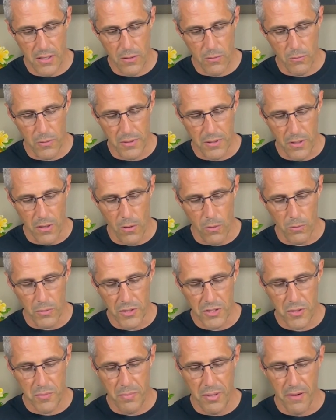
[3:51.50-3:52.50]
with the
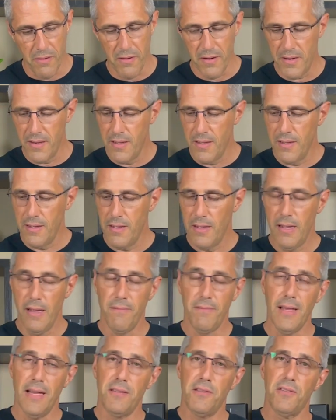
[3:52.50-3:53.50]
Holy Spirit.
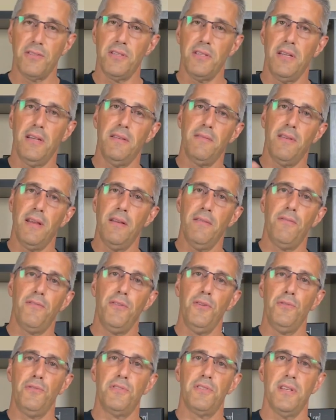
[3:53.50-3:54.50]
If that doesn't
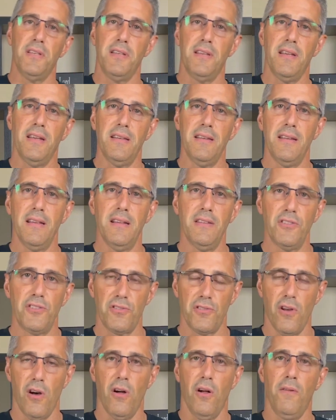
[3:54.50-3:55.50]
infuse in, in, in
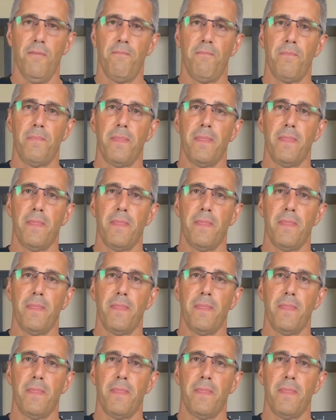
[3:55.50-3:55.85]
Saul